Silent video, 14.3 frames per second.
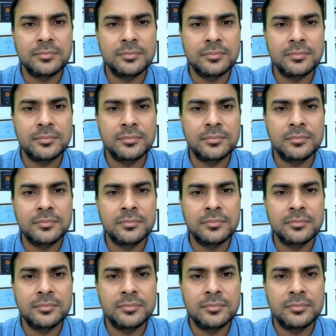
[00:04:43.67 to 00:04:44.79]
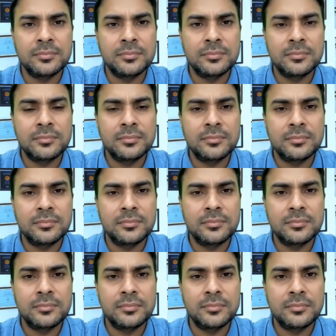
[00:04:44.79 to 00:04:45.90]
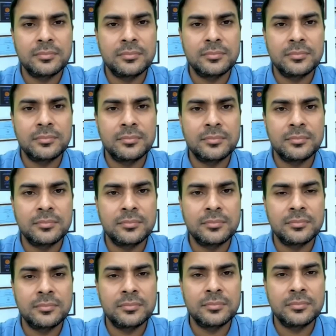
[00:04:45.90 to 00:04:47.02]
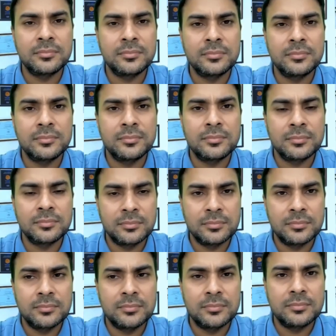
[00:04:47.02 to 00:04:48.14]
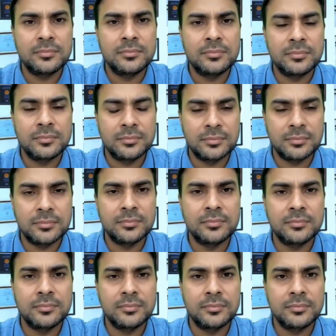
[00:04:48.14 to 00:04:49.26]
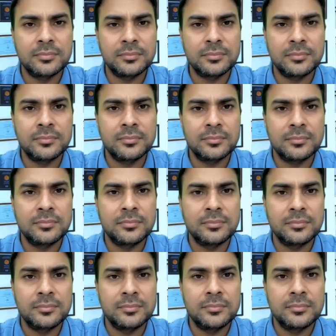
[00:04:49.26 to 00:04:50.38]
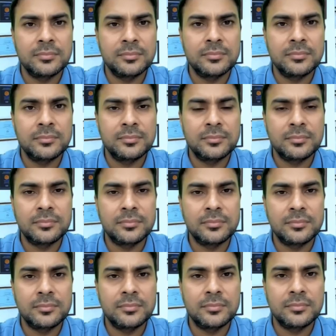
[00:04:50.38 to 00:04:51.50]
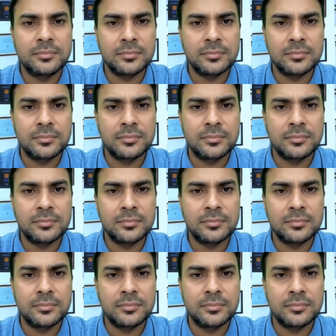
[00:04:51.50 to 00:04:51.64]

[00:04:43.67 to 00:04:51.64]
No words are spoken by the person on screen.